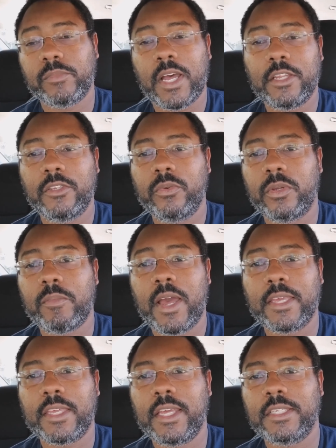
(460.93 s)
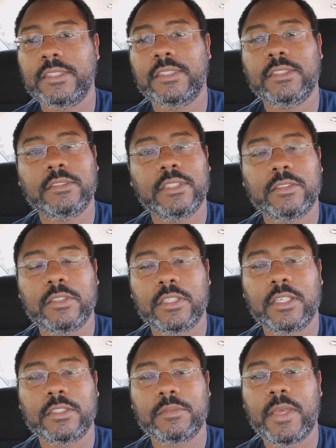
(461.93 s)
I do in my case,
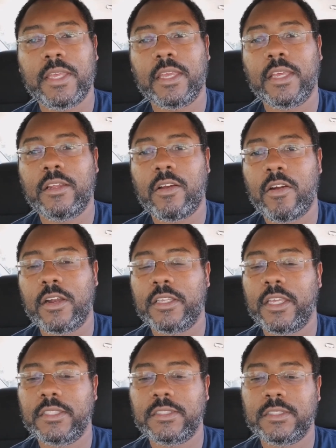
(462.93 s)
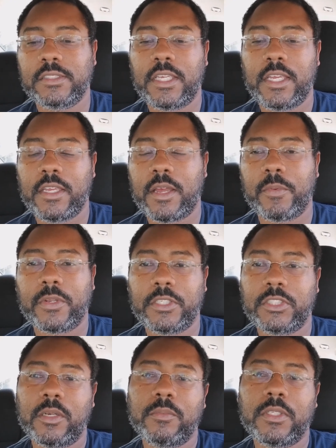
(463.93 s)
it's making it a hard case to say I'm going to
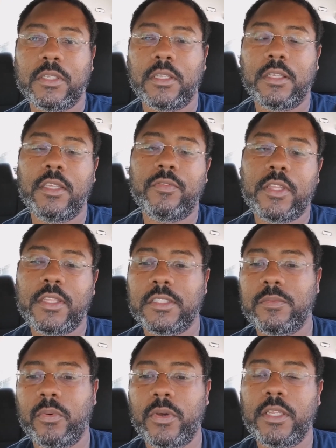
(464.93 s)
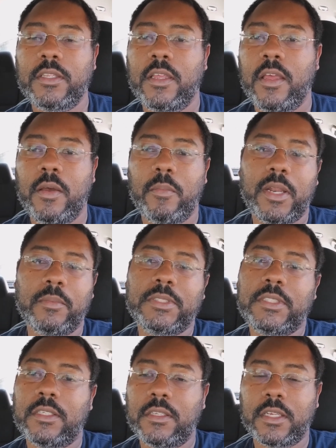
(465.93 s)
jump to the Leaf at this point, but I'm
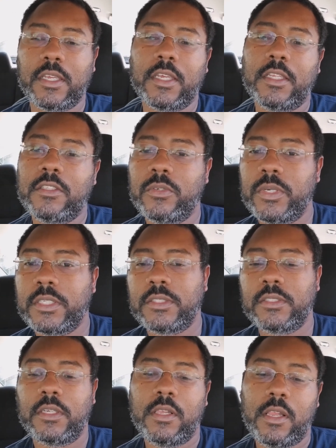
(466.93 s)
still looking into it.